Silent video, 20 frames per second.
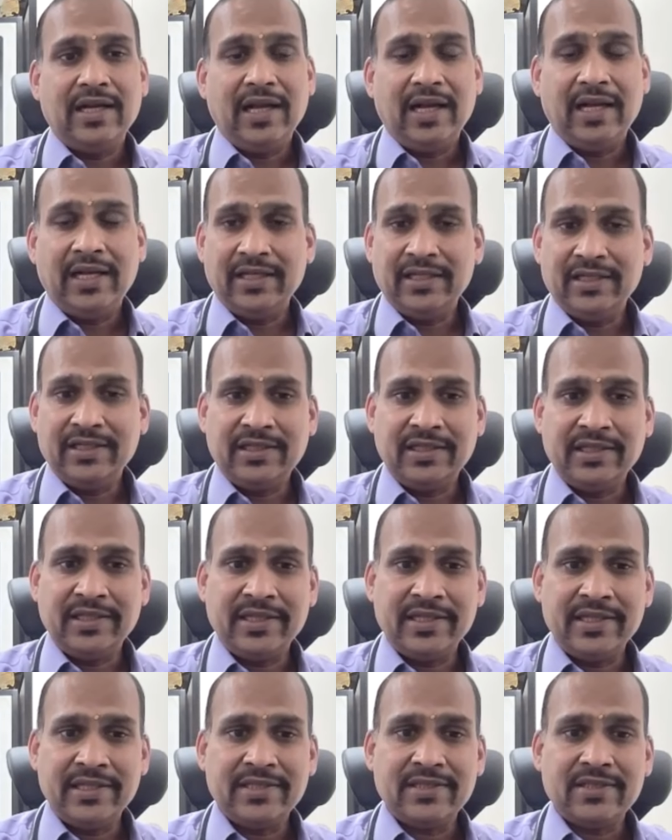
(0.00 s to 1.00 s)
Another thing
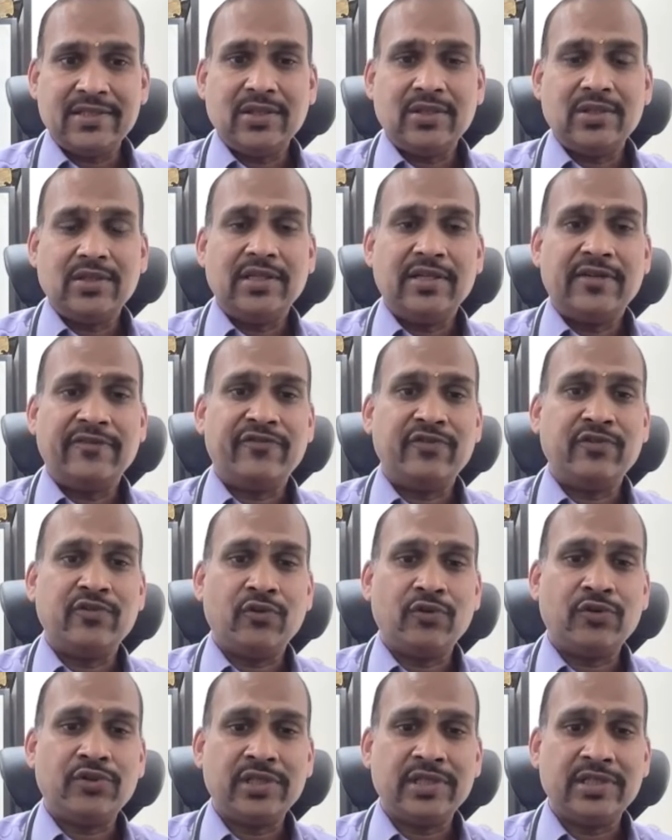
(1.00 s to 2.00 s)
is diffusion of
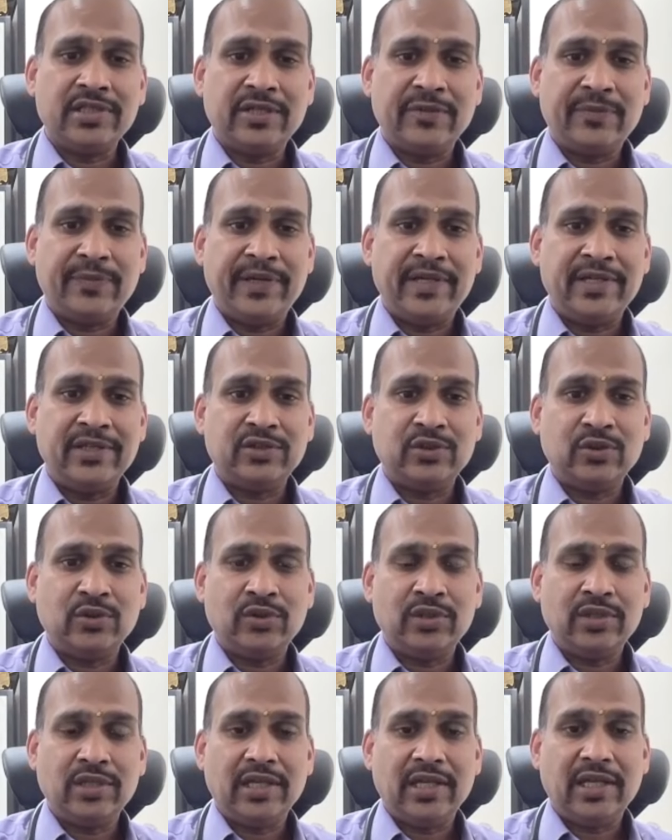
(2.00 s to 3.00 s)
oxygen depends
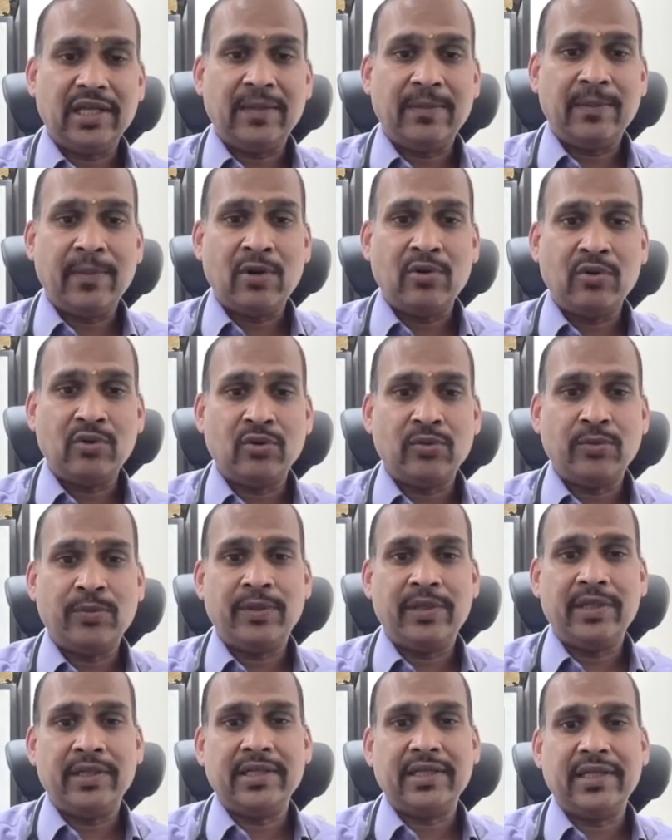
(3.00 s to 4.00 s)
on amount of
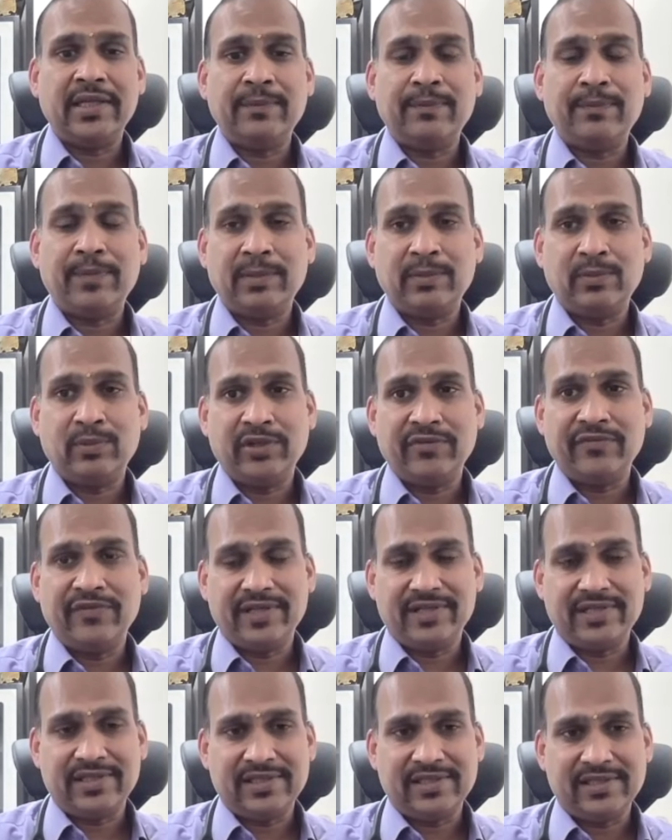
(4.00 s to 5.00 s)
blood in pulmonary
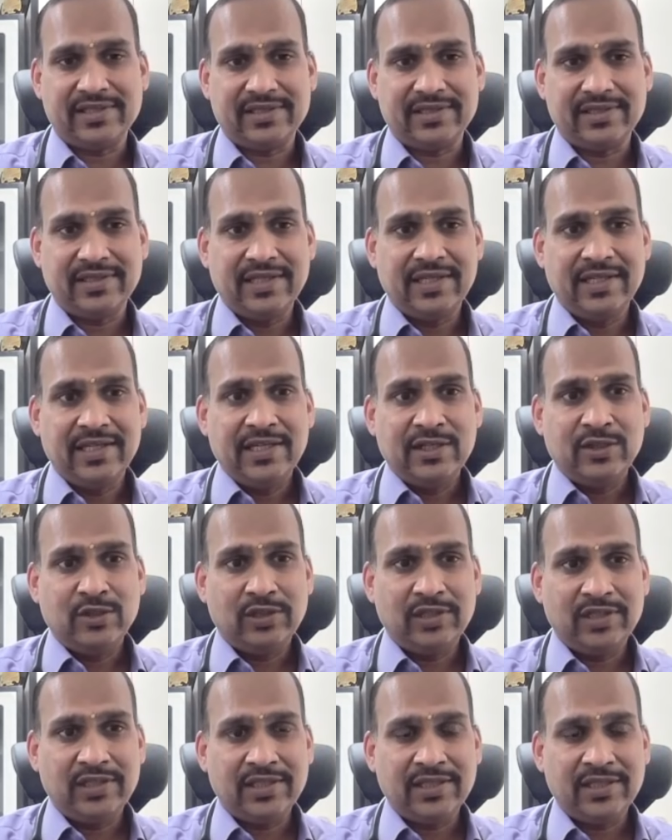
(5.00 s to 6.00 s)
vessels. So
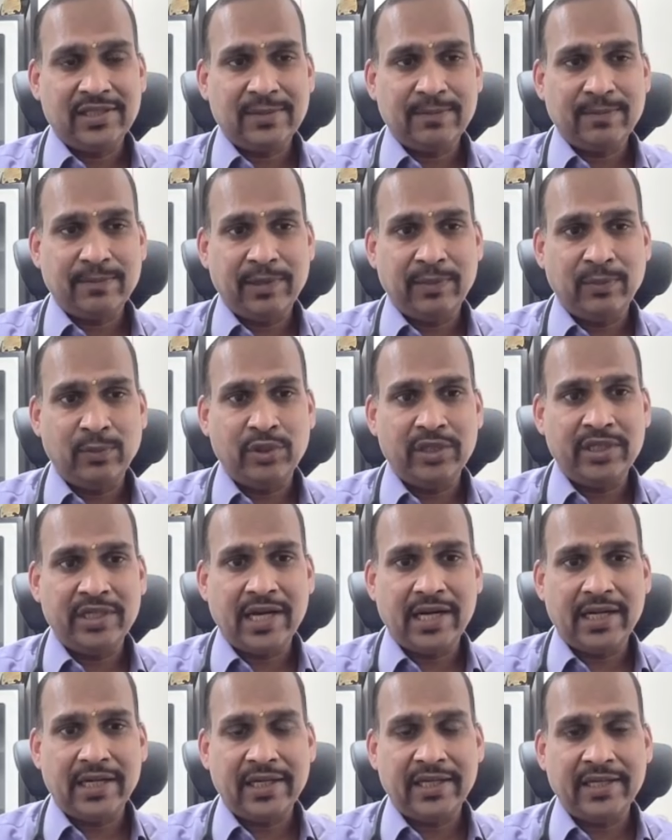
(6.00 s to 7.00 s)
this is pulmonary
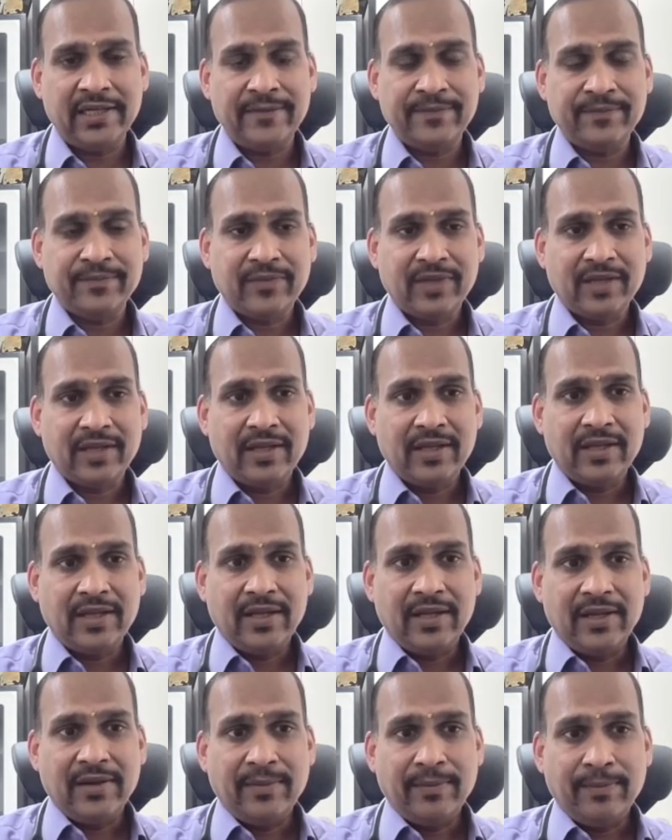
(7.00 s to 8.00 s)
artery,
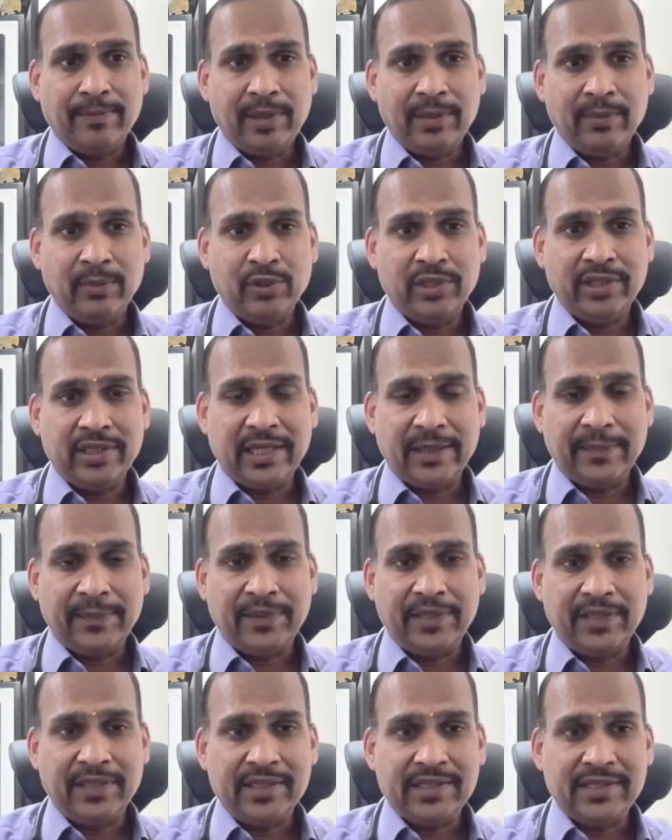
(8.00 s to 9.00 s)
pulmonary
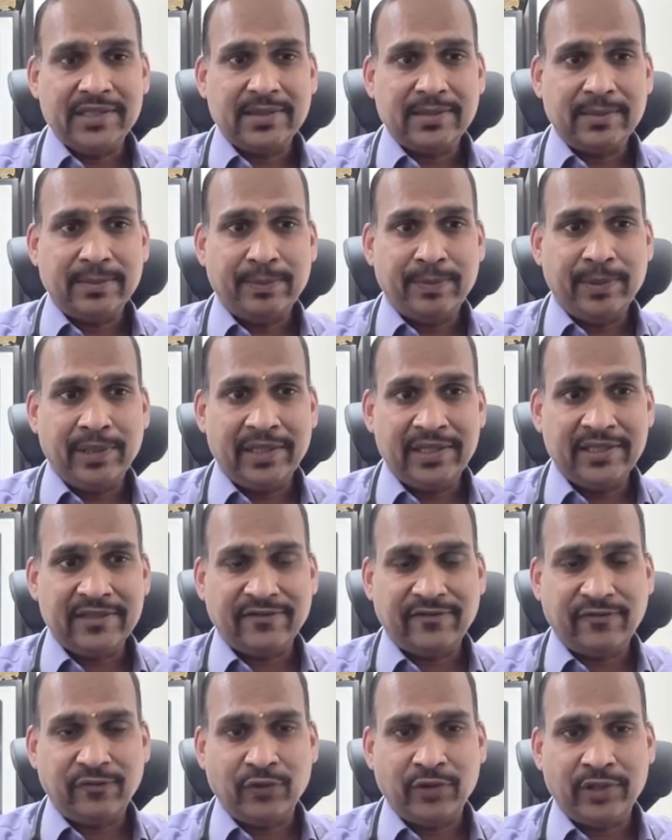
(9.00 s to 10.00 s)
capillaries, blood is
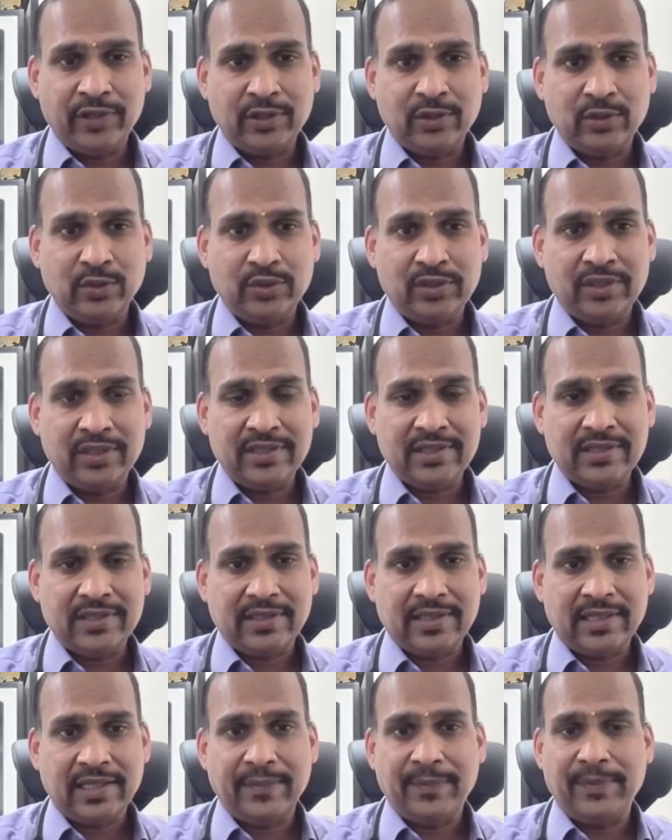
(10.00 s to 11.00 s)
flowing through this
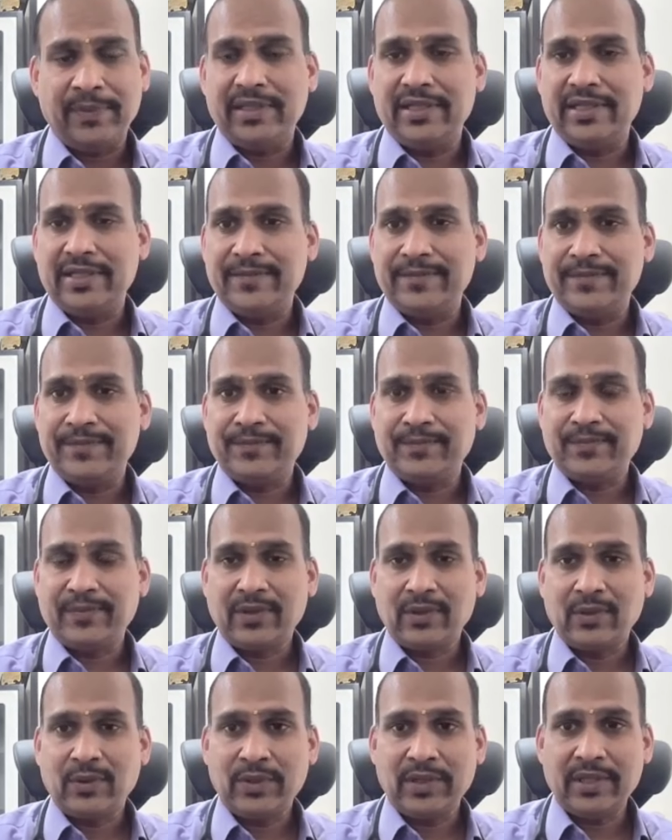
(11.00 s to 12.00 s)
capillary.
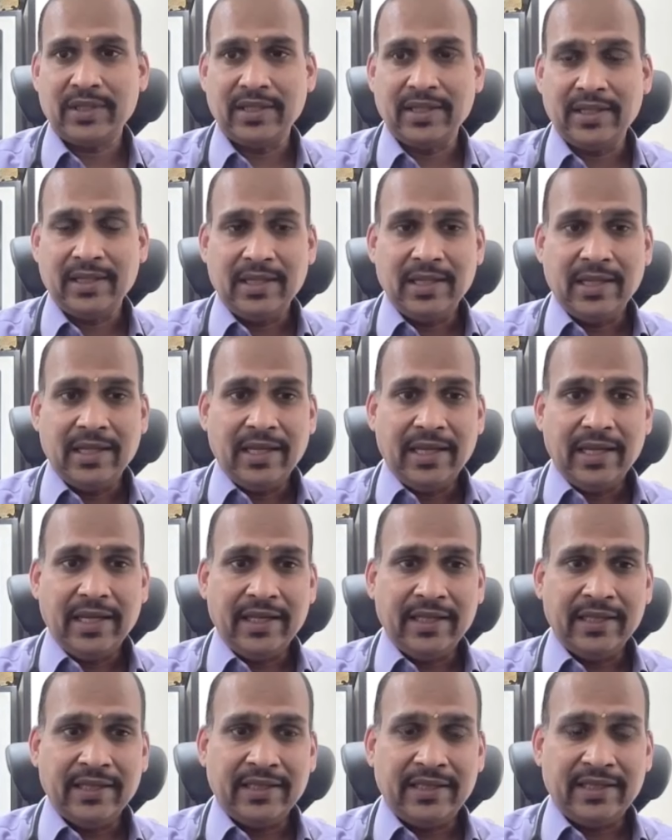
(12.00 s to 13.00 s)
Okay.
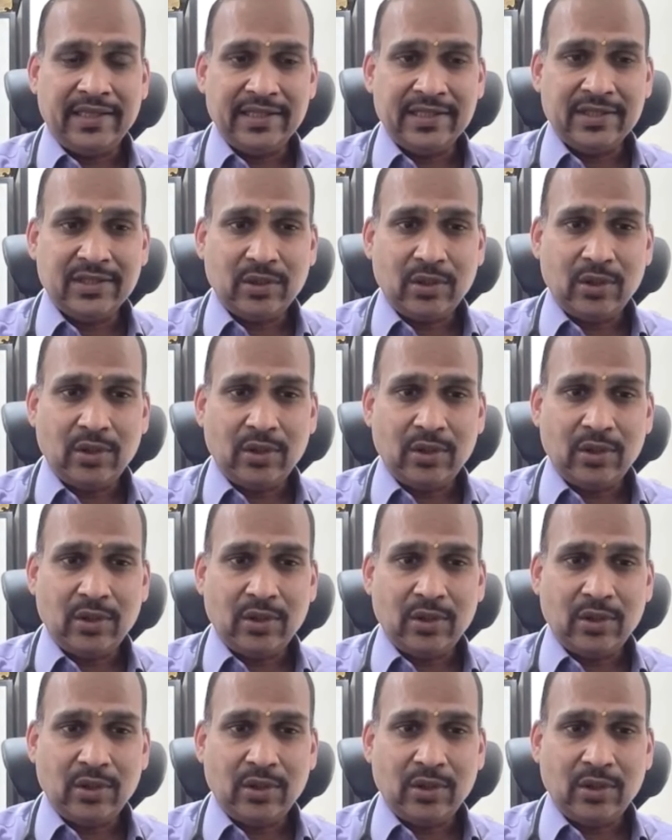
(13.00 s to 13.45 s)
And this